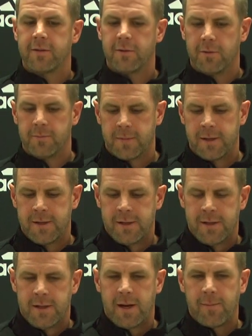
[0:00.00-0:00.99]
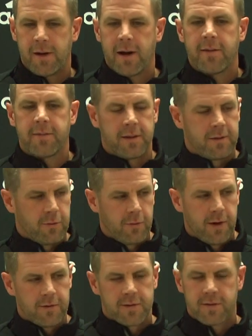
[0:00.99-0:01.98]
So, I mean, I think
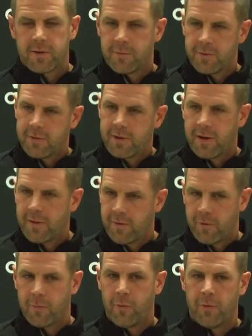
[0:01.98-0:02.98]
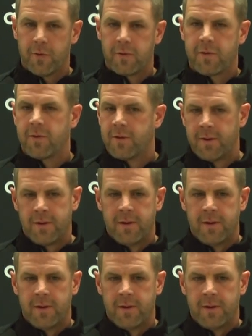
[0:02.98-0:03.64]
throughout summer scouting reports,